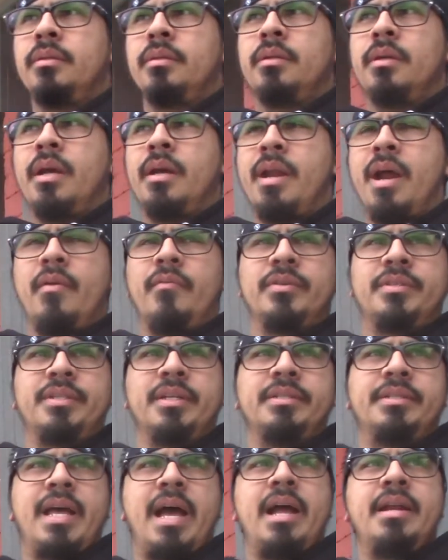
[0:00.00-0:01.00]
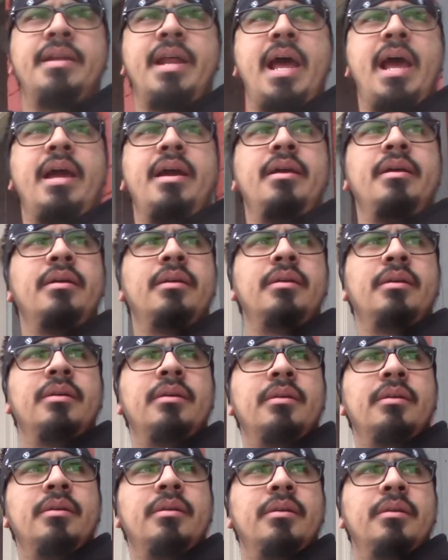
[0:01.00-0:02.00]
And ever since that day,
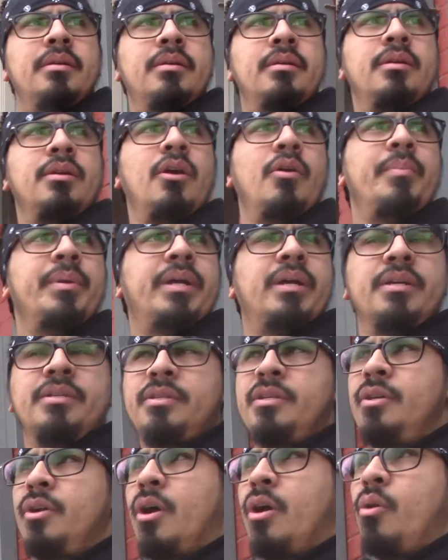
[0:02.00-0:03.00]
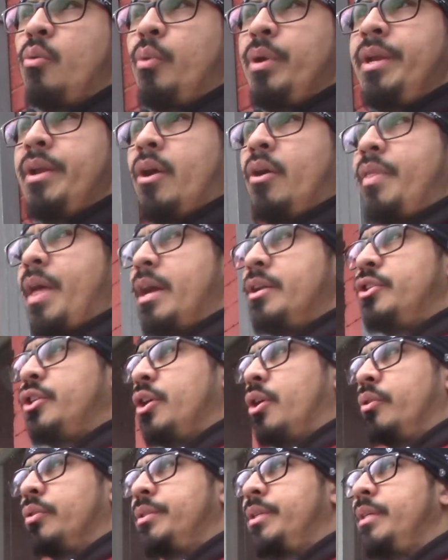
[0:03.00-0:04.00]
you know, because, you know, we know that
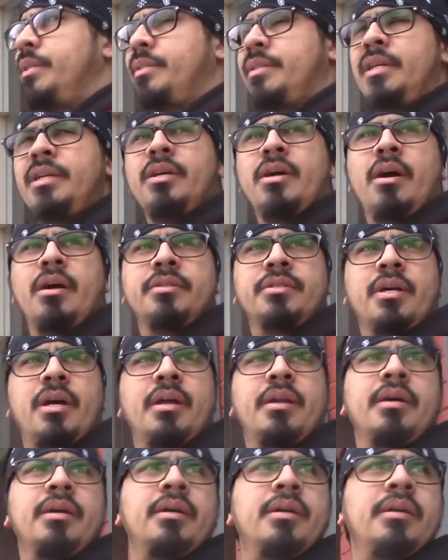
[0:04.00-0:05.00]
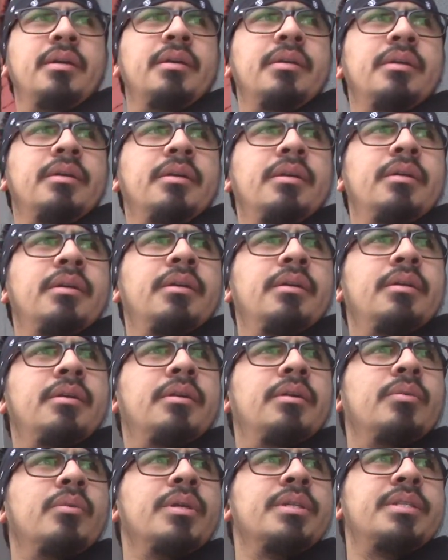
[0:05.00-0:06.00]
GOCC calls on,
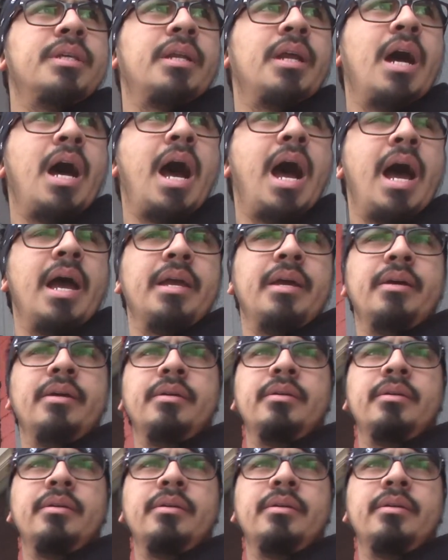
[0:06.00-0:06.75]
Ahia,